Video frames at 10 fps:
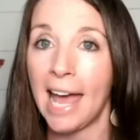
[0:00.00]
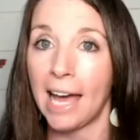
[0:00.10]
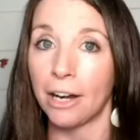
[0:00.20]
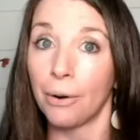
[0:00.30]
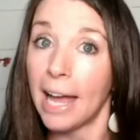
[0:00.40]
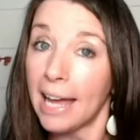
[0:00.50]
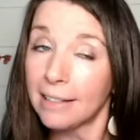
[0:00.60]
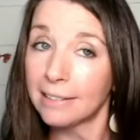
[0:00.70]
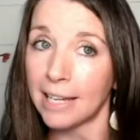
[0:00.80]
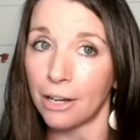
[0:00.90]
And our
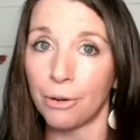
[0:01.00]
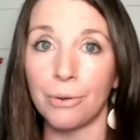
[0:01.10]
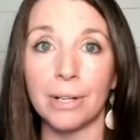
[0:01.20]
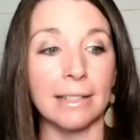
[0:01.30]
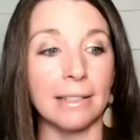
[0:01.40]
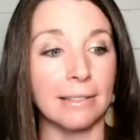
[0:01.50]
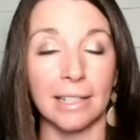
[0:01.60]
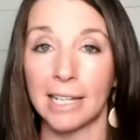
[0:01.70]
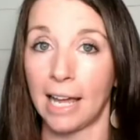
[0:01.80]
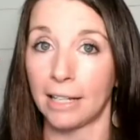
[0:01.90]
exhale is
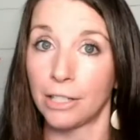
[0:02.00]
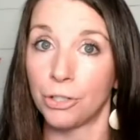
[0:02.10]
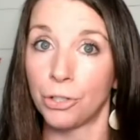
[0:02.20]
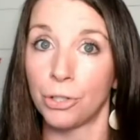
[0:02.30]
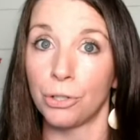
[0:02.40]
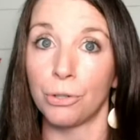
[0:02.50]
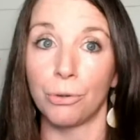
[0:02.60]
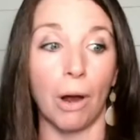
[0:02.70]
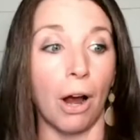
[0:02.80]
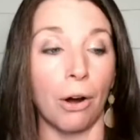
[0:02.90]
connected
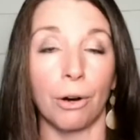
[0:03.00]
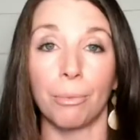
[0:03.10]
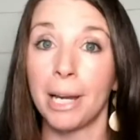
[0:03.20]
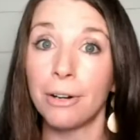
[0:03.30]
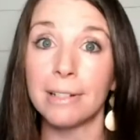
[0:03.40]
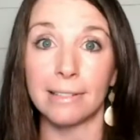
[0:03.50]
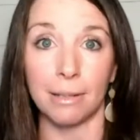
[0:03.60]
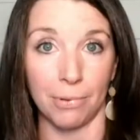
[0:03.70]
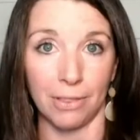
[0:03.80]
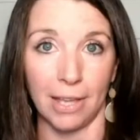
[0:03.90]
to our
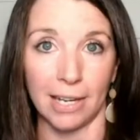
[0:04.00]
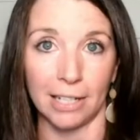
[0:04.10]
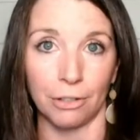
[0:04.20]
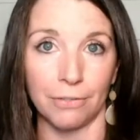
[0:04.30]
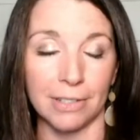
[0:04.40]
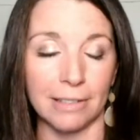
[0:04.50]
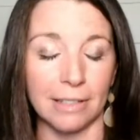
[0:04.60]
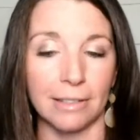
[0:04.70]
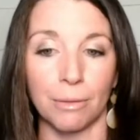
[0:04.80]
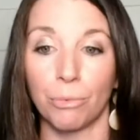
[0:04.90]
parasympathetic nervous
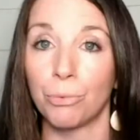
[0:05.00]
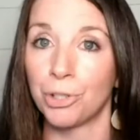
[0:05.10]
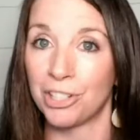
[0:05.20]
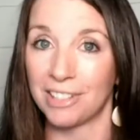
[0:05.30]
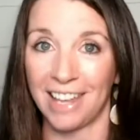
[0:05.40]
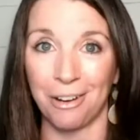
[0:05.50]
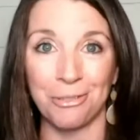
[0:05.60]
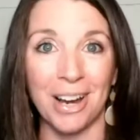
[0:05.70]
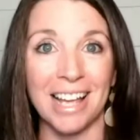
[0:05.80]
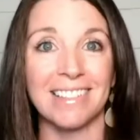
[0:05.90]
system, which is that
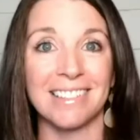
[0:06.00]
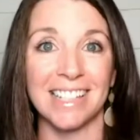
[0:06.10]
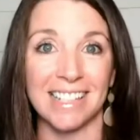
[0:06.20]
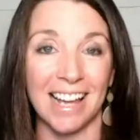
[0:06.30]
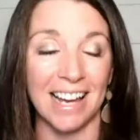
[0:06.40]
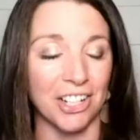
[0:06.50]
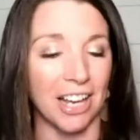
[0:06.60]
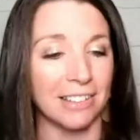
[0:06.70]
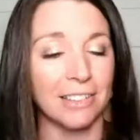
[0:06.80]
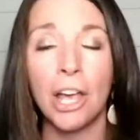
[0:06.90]
rest and
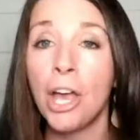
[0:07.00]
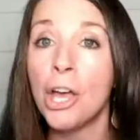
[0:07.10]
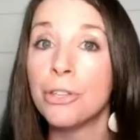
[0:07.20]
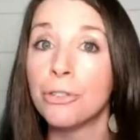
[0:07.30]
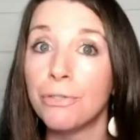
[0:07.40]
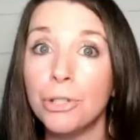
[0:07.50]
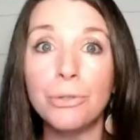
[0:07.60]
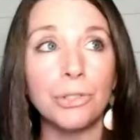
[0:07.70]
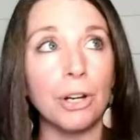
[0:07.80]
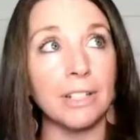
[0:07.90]
digest. So if you
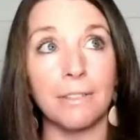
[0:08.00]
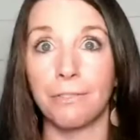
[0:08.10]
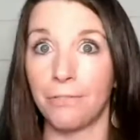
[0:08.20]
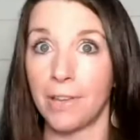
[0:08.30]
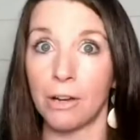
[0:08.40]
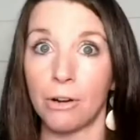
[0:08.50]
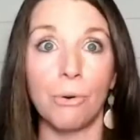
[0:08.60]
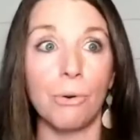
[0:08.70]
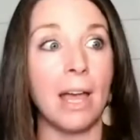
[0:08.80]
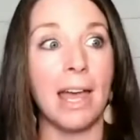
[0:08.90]
start to
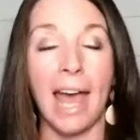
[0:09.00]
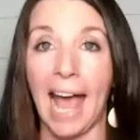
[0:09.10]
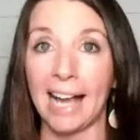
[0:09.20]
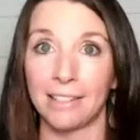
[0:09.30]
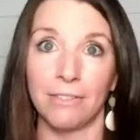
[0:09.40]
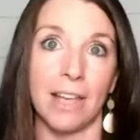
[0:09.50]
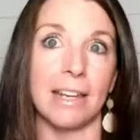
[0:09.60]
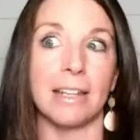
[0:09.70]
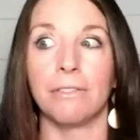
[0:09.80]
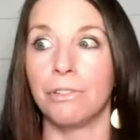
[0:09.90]
feel
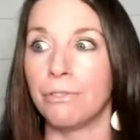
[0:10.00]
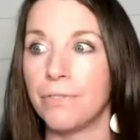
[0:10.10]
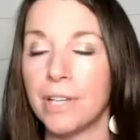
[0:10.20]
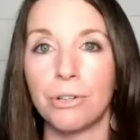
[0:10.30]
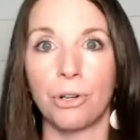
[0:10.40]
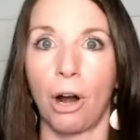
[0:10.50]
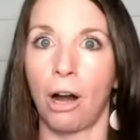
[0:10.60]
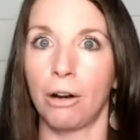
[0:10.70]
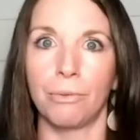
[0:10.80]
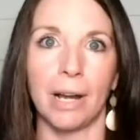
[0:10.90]
activated, if you feel your
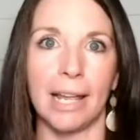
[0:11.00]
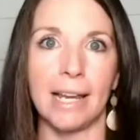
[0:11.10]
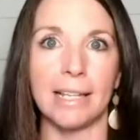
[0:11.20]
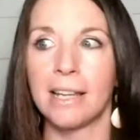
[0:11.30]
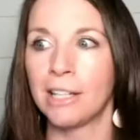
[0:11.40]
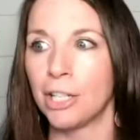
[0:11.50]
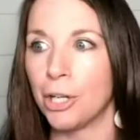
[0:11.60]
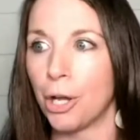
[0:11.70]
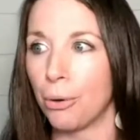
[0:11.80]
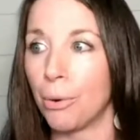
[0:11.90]
heart rate, you
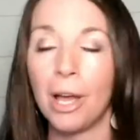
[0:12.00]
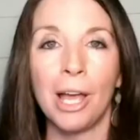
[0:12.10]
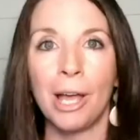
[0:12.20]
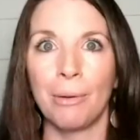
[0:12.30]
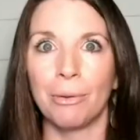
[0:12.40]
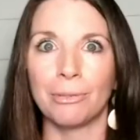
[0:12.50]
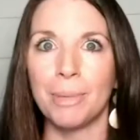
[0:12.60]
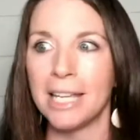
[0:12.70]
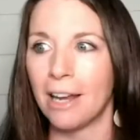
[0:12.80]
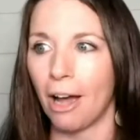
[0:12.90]
know,
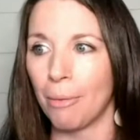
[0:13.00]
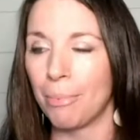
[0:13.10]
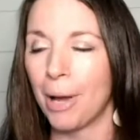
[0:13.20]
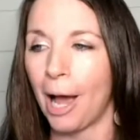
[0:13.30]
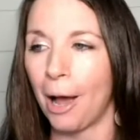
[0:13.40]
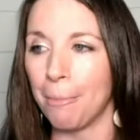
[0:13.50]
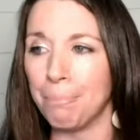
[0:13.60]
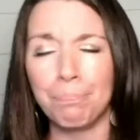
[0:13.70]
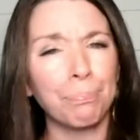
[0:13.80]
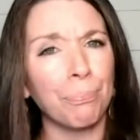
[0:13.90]
speed up,
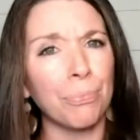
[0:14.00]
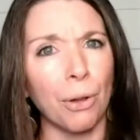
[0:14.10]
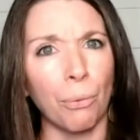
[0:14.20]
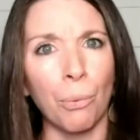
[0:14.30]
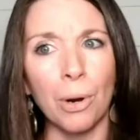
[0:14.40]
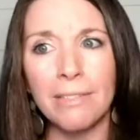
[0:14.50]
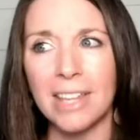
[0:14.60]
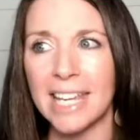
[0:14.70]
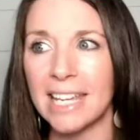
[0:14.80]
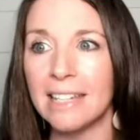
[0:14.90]
um, one of
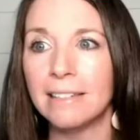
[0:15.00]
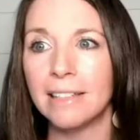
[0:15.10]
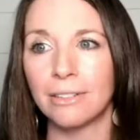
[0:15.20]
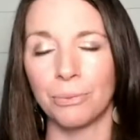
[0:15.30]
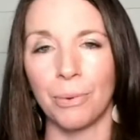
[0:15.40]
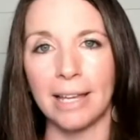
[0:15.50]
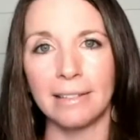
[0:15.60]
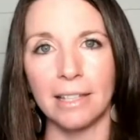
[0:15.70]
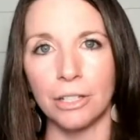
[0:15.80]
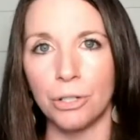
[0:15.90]
the easiest
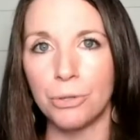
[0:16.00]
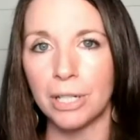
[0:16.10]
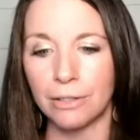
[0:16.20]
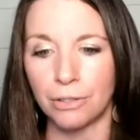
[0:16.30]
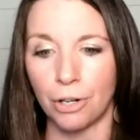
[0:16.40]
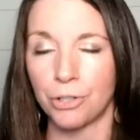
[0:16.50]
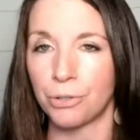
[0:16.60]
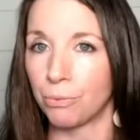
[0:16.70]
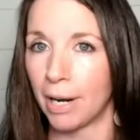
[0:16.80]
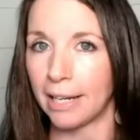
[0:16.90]
ways that you can start
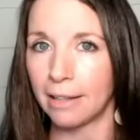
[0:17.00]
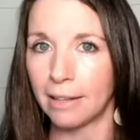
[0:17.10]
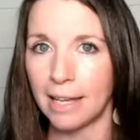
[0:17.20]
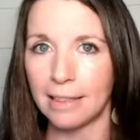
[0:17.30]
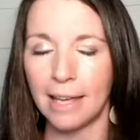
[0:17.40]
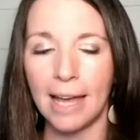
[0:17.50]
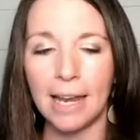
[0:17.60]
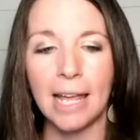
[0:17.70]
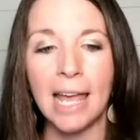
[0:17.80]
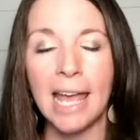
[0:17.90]
to regulate that
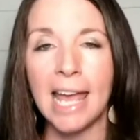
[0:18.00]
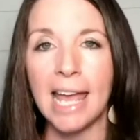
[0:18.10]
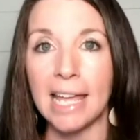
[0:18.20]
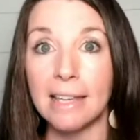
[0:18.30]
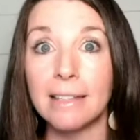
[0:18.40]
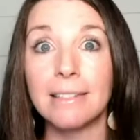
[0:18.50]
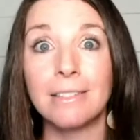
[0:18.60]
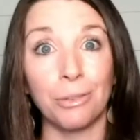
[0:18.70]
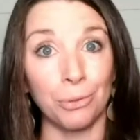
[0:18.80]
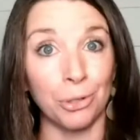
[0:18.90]

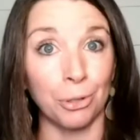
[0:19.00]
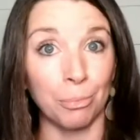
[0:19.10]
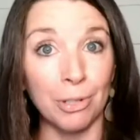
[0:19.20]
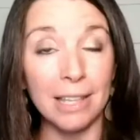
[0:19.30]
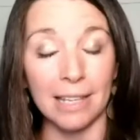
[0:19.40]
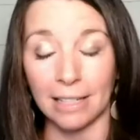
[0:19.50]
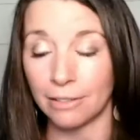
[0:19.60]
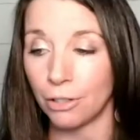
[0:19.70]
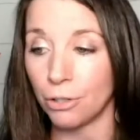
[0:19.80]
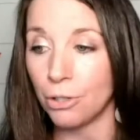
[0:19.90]
is through your breathing.
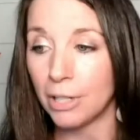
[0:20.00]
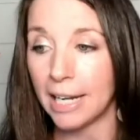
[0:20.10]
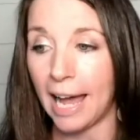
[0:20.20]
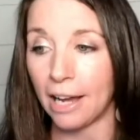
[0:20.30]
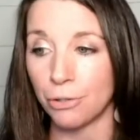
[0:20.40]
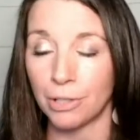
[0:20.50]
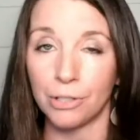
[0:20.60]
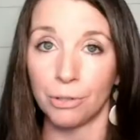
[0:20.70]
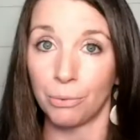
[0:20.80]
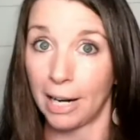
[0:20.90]
So you can actually
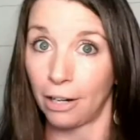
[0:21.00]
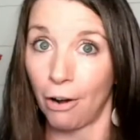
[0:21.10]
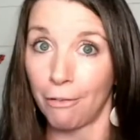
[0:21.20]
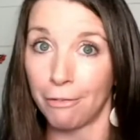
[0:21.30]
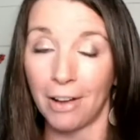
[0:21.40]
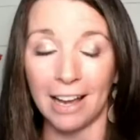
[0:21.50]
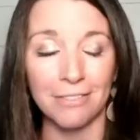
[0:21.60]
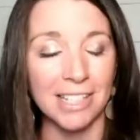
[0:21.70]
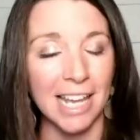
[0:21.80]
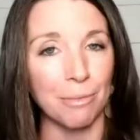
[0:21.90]
do what I call
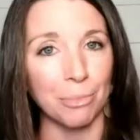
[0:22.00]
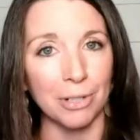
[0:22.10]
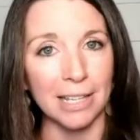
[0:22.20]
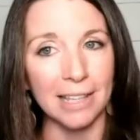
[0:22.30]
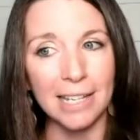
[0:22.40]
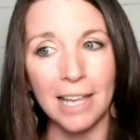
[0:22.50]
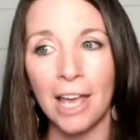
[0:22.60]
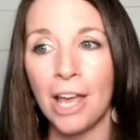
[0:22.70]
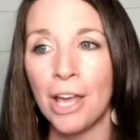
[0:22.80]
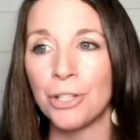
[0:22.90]
510 breathing
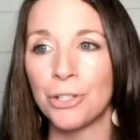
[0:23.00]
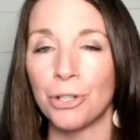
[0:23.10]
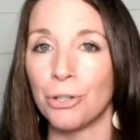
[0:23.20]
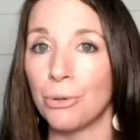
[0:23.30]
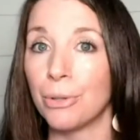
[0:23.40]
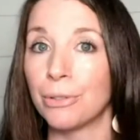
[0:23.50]
to